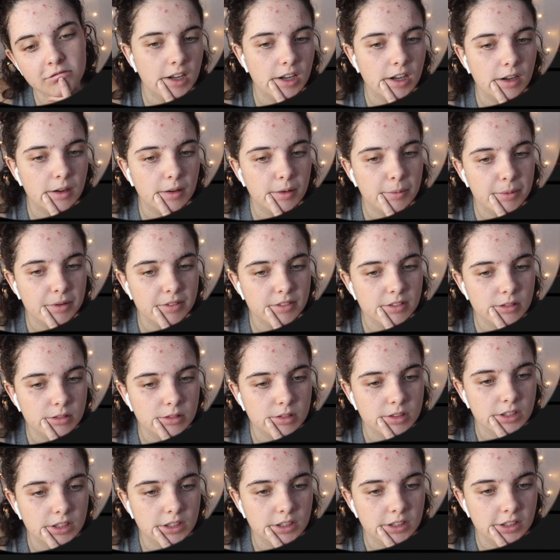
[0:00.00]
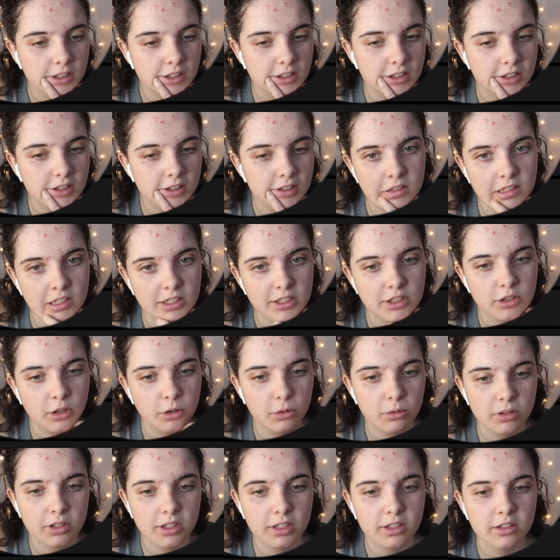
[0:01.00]
I'm gonna have to go see here because I
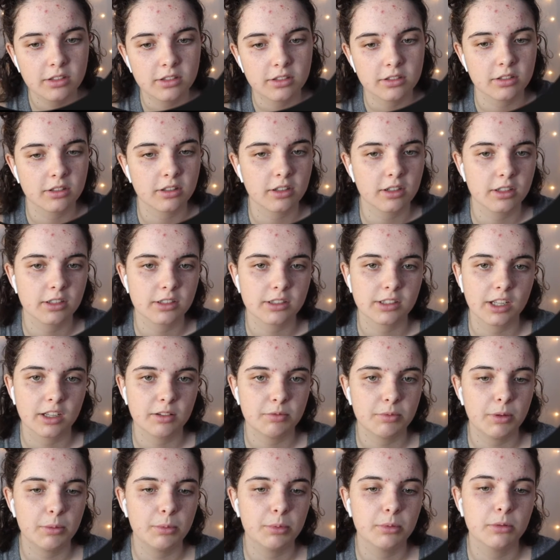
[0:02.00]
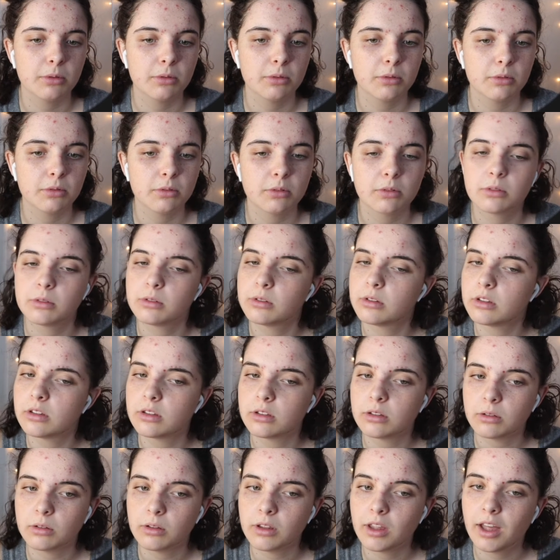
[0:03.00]
don't think the circus knife people
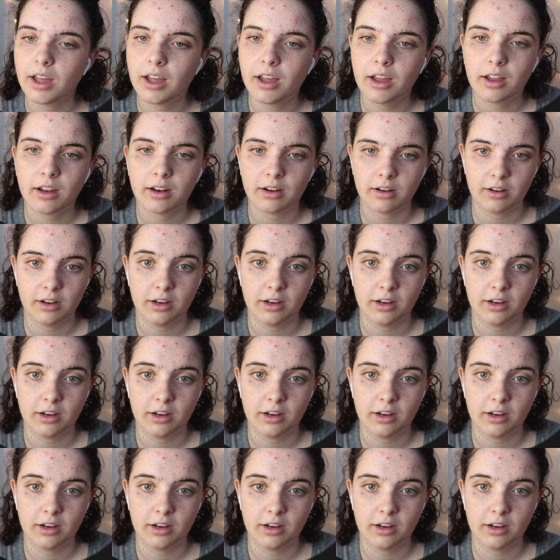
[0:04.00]
do that.